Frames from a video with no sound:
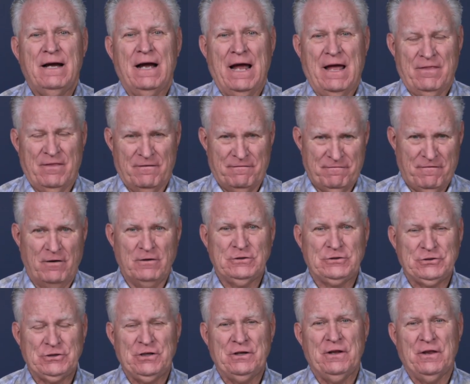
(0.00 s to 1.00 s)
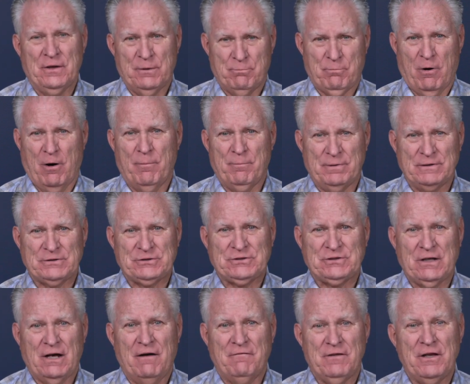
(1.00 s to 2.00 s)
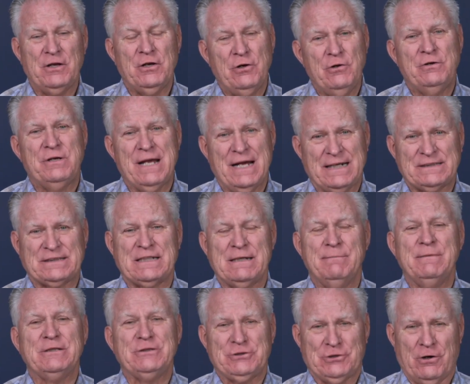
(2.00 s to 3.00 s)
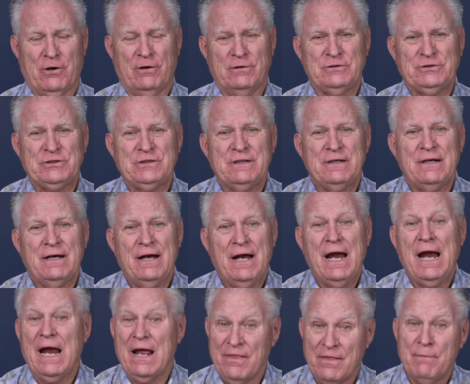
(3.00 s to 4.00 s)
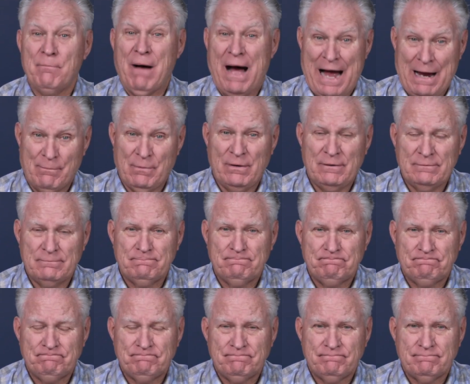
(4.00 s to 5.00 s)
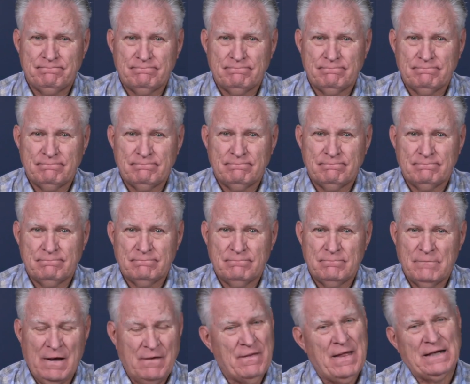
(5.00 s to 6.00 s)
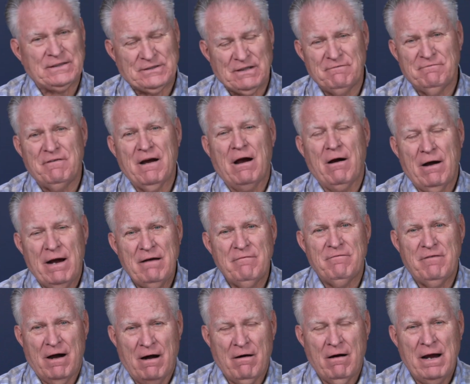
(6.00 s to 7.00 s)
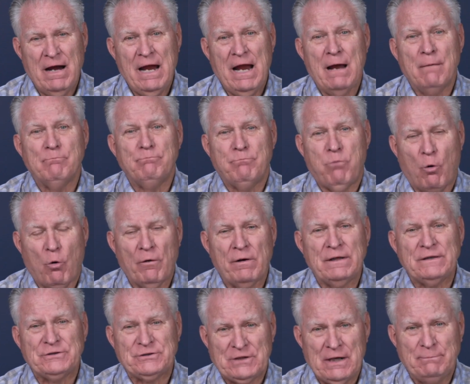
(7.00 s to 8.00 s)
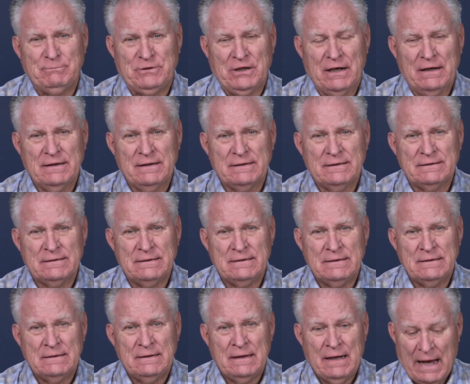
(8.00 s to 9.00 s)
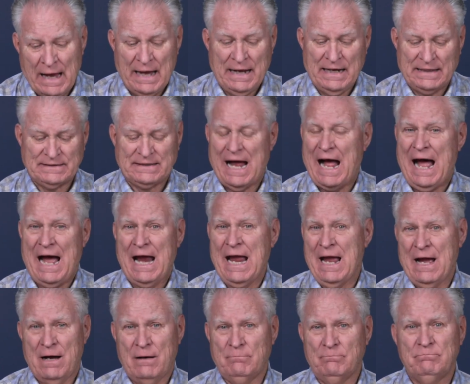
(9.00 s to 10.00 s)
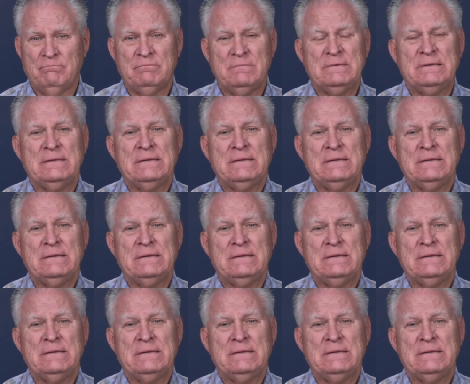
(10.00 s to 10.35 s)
and the function and the purpose of the New Testament church in the Bible? And that's a very, very important subject. And as I am